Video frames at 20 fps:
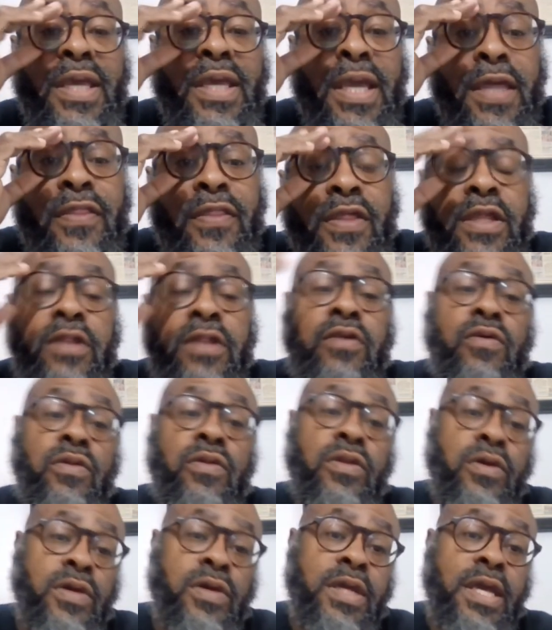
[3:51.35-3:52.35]
And then you
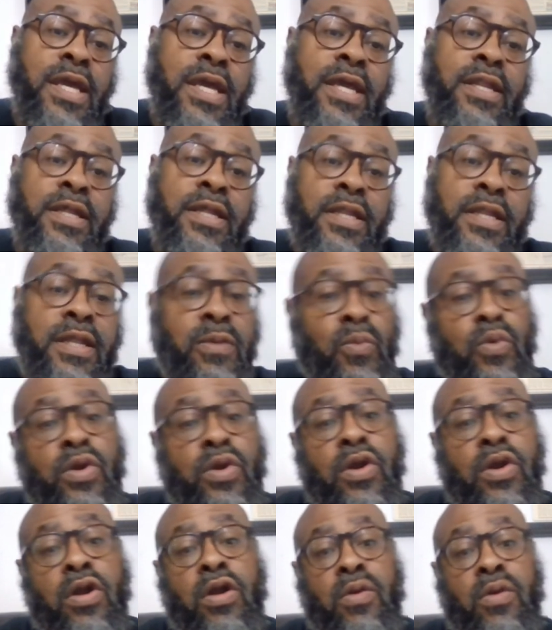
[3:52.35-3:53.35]
look at it, and
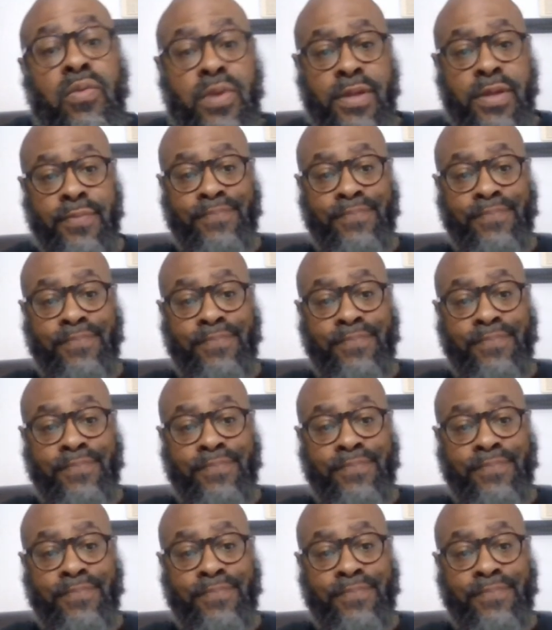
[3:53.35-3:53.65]
where are we?